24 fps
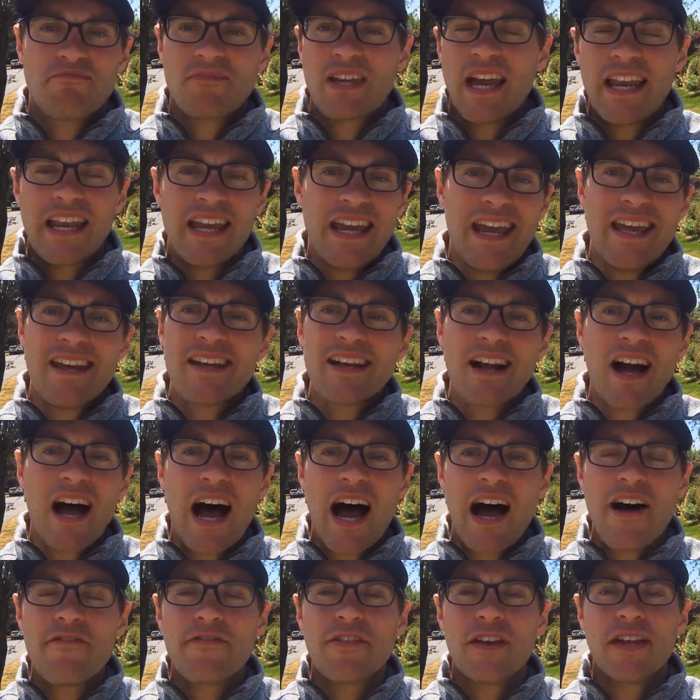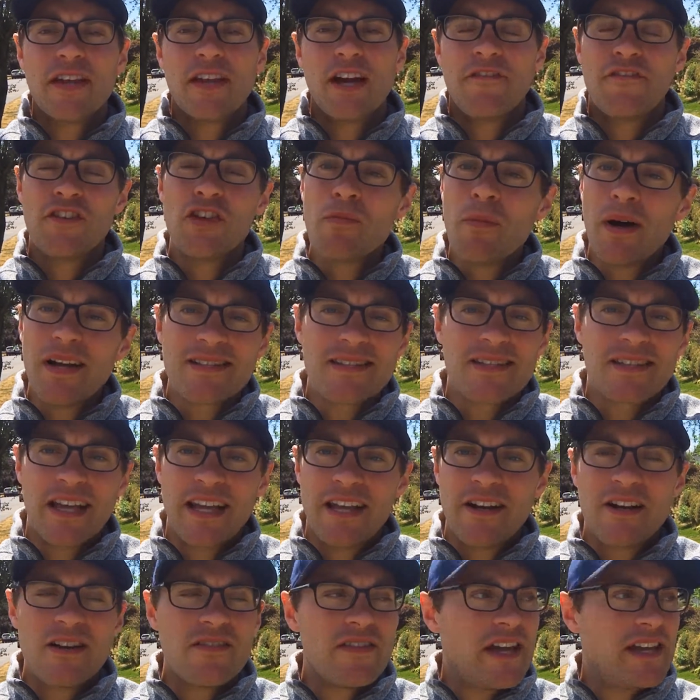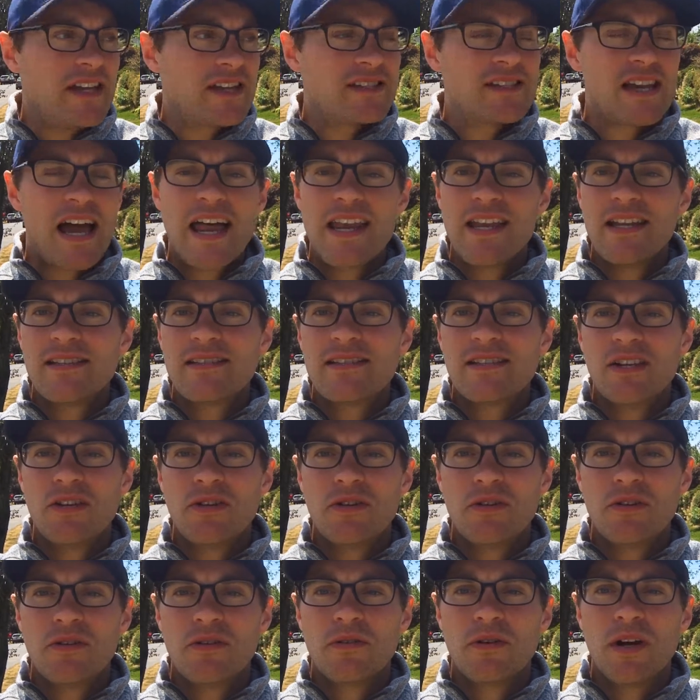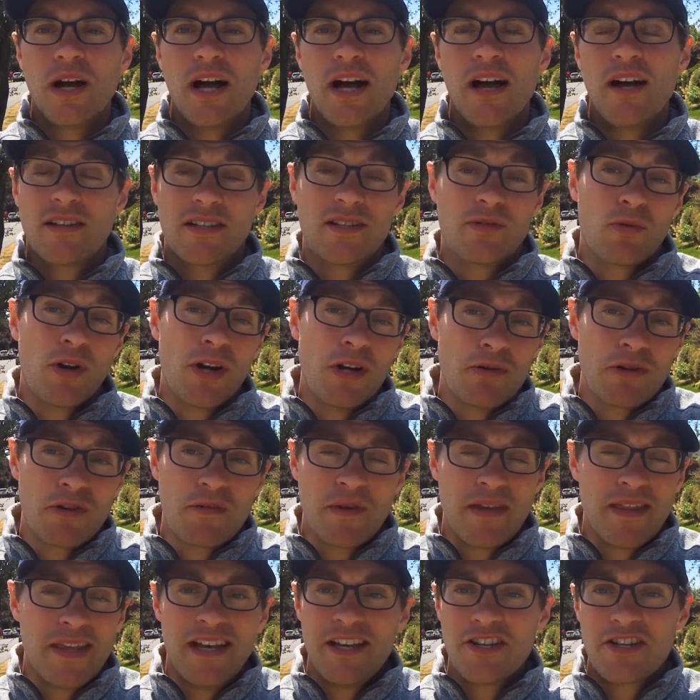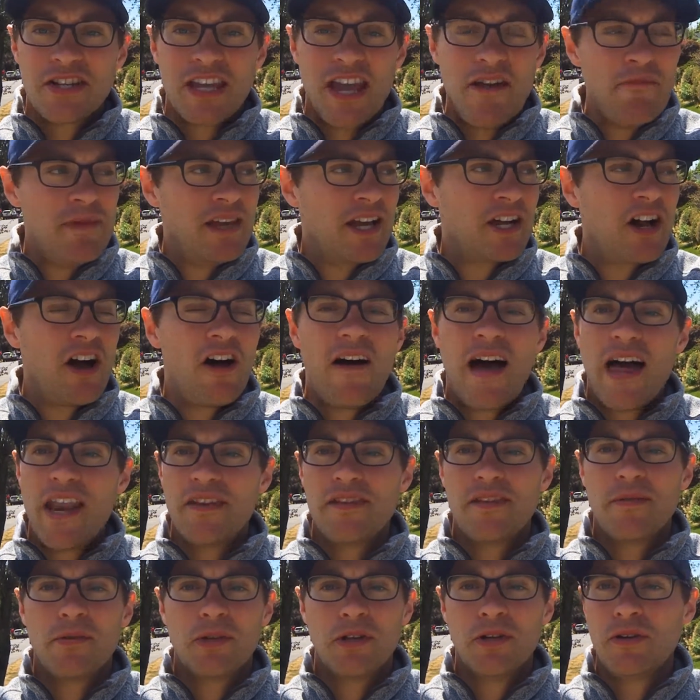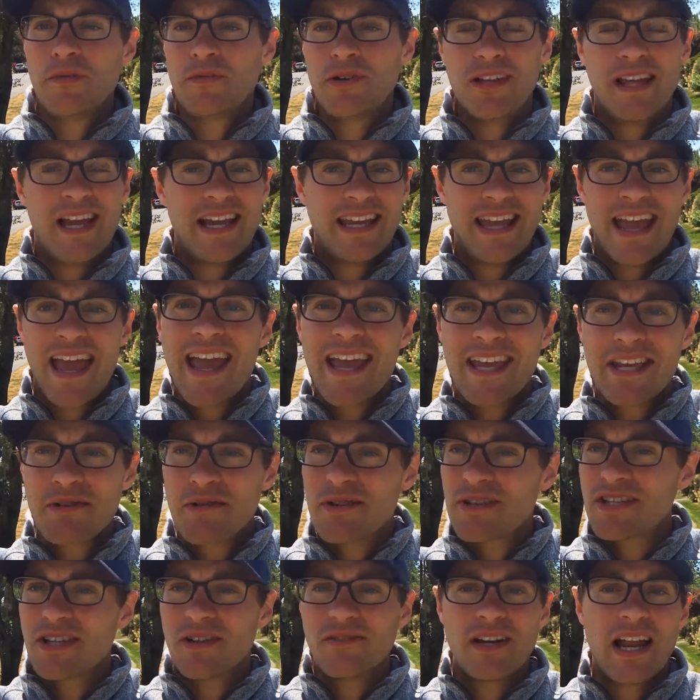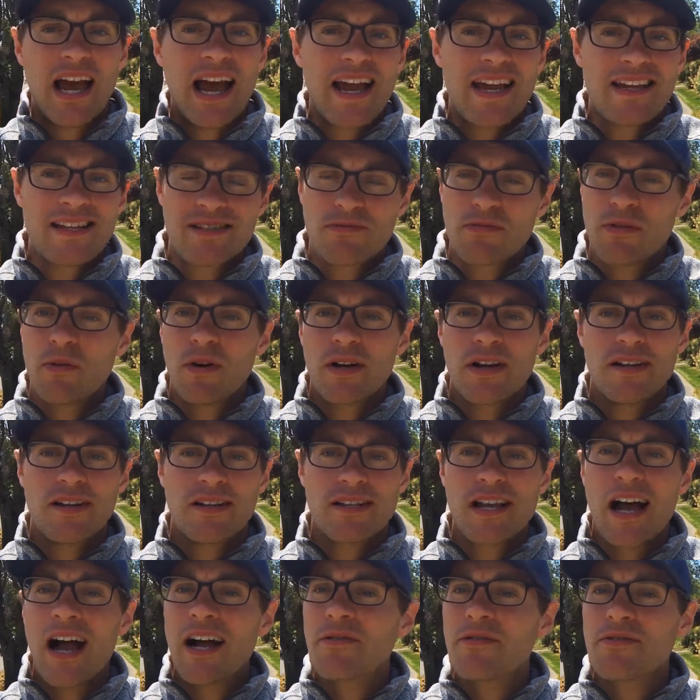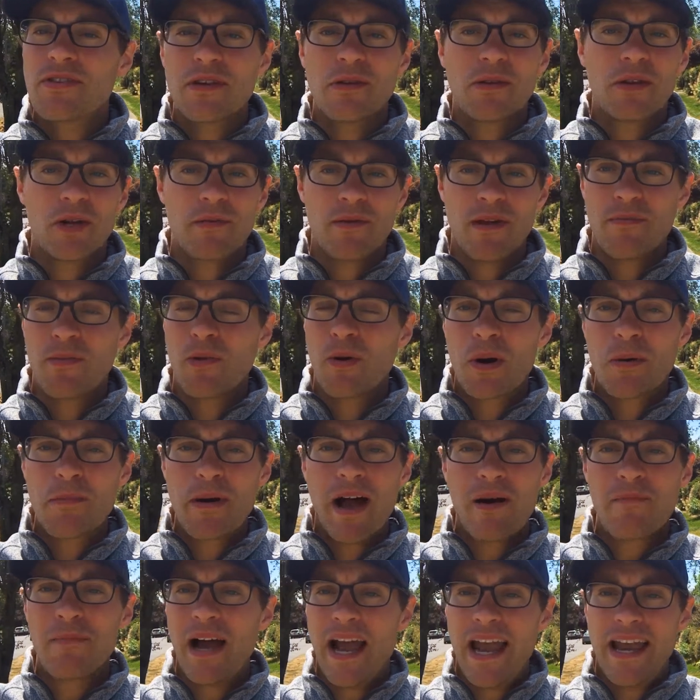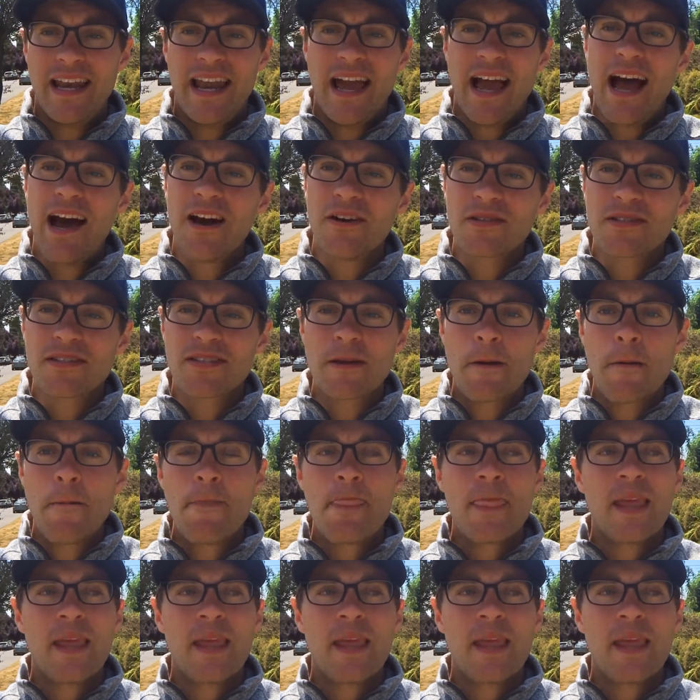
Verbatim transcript: kind of hit it off. And a few months later, they decided to uh, to work with me. They just gave me a call out of the blue and were like, hey, you were so nice. We wanted to talk with you a little bit more about buying a house.